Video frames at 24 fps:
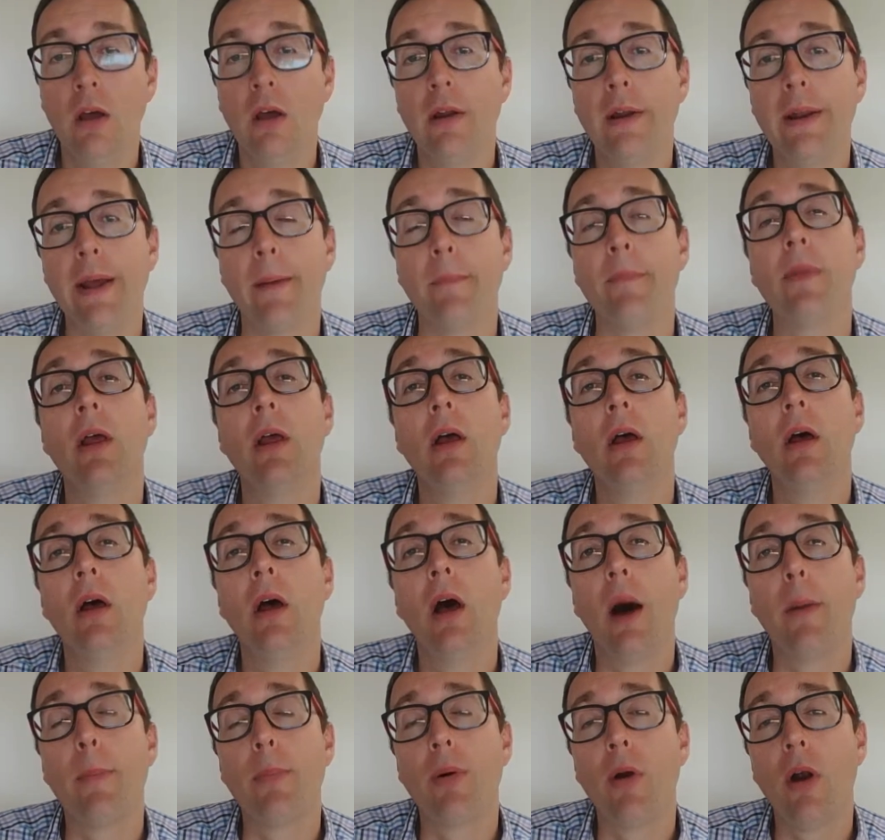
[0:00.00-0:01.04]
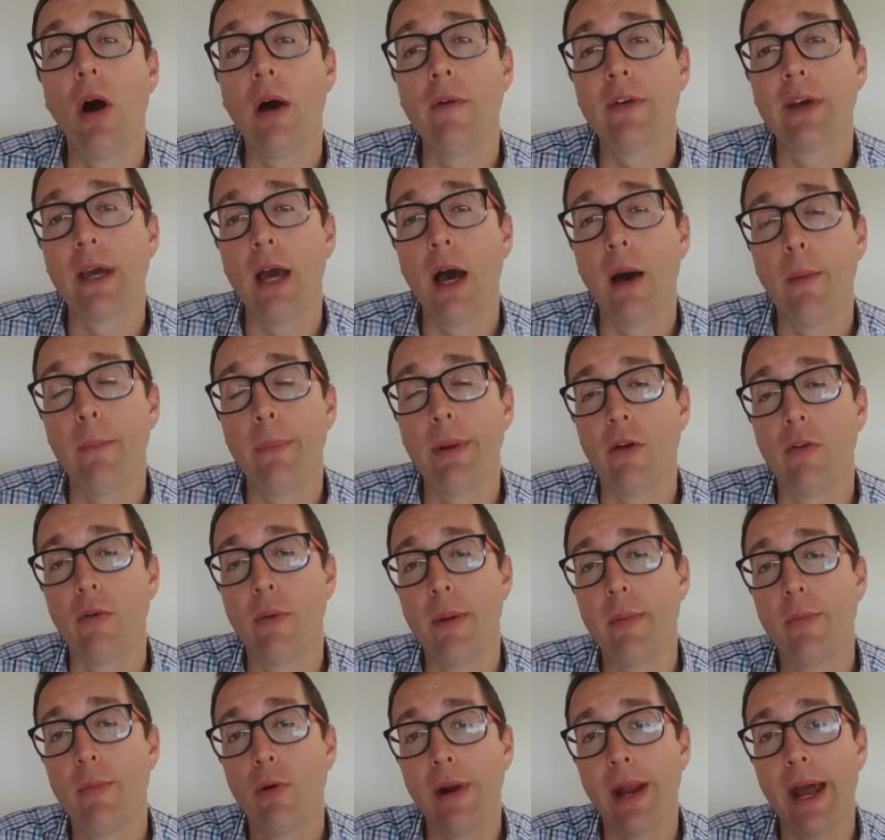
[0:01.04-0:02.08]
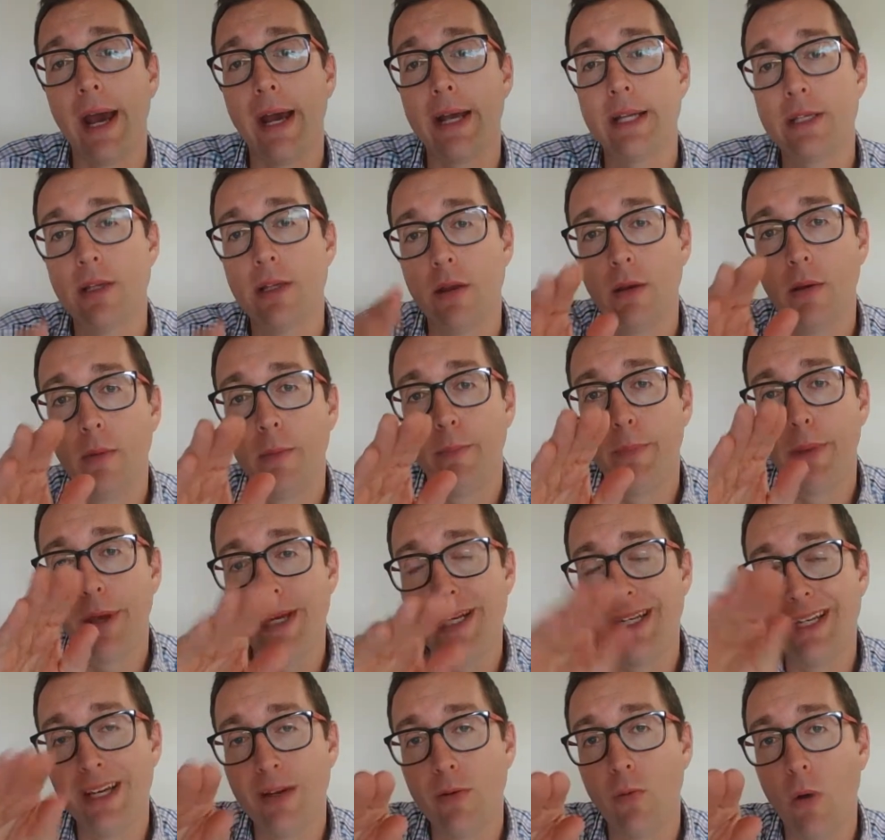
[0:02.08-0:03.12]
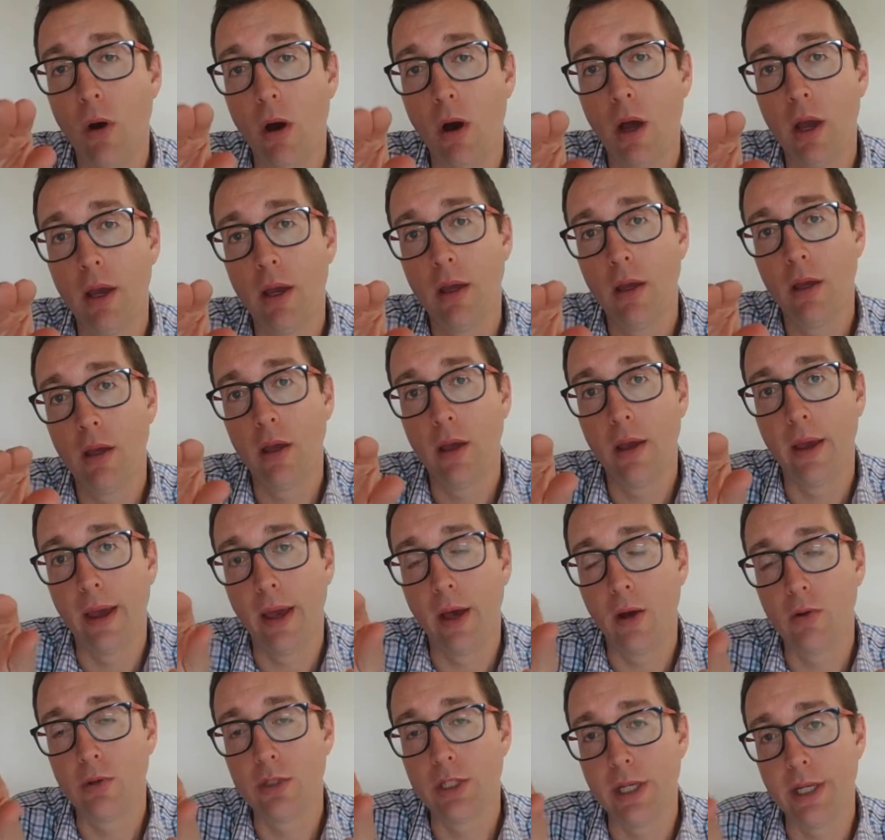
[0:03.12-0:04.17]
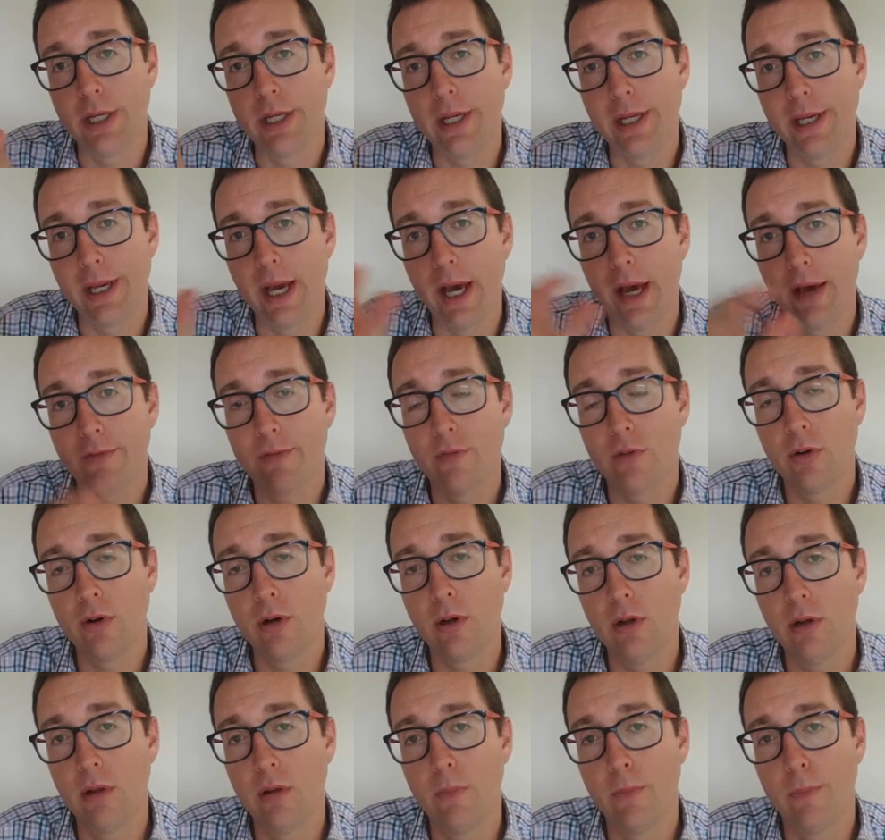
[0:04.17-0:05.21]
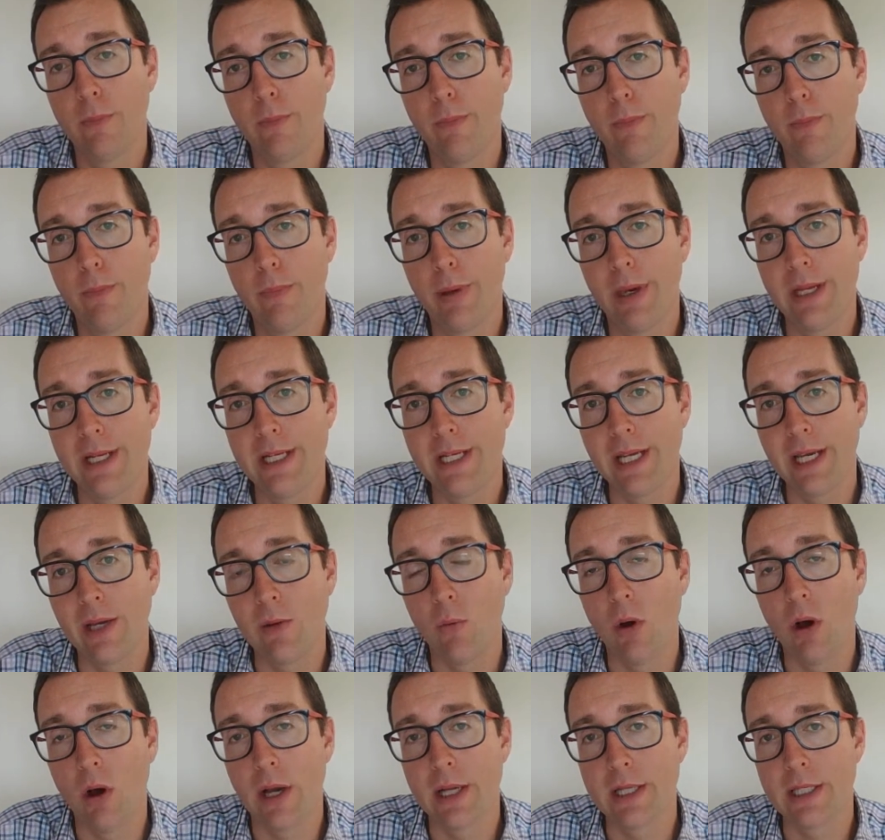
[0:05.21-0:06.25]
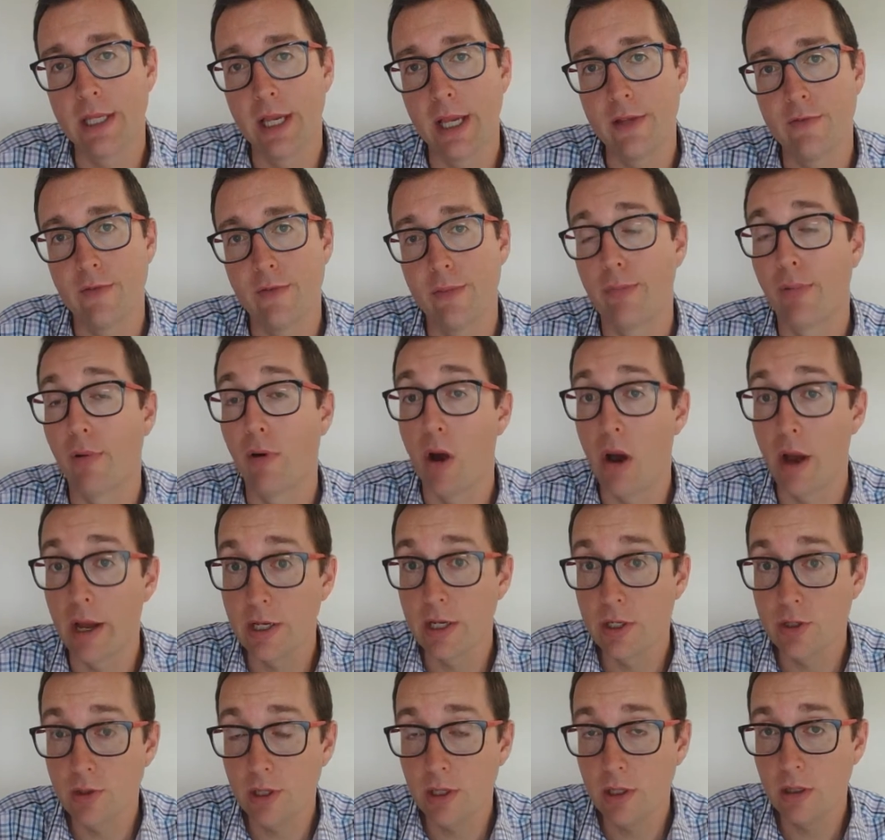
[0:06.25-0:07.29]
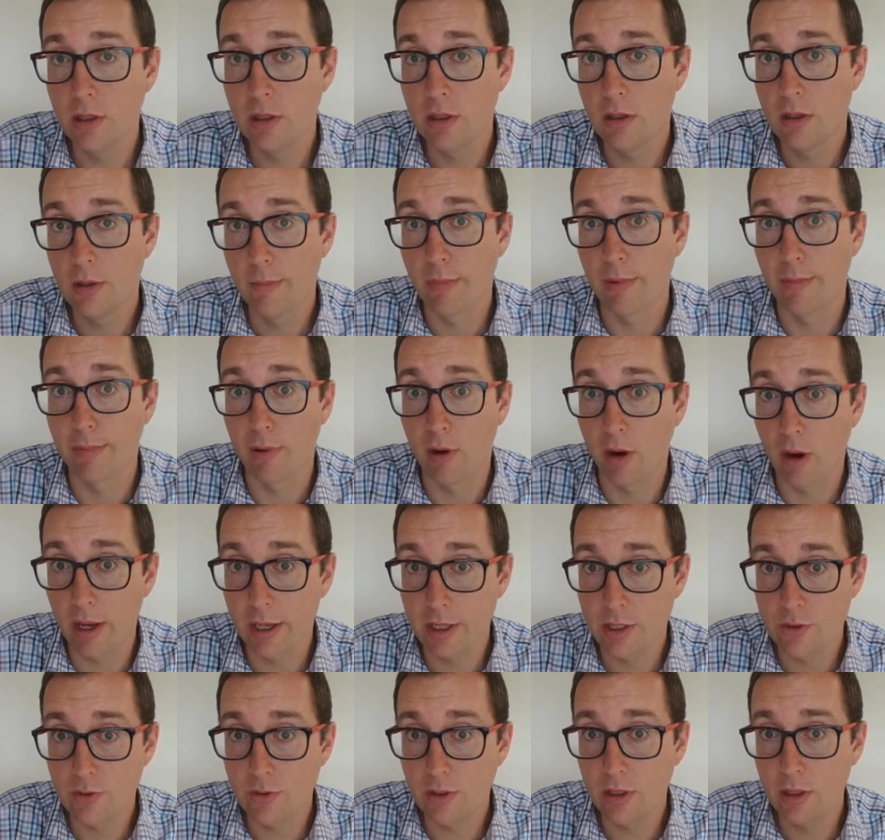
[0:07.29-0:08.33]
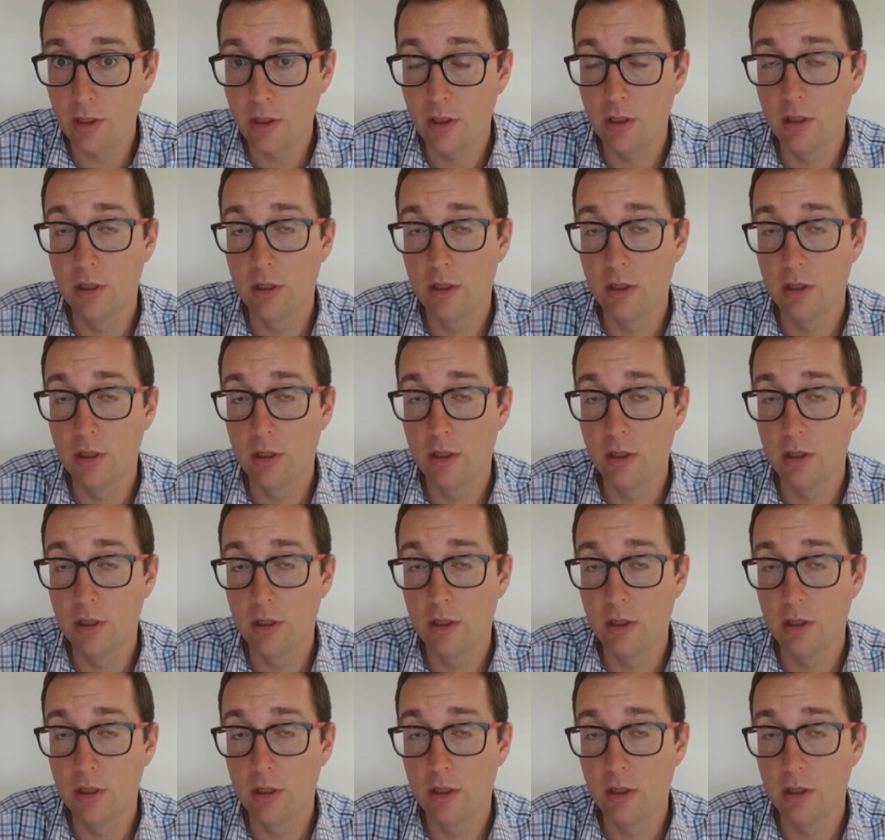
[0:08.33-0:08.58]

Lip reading: Now, a private company, remember it has PTY, LTD after it. PTY stands for proprietary.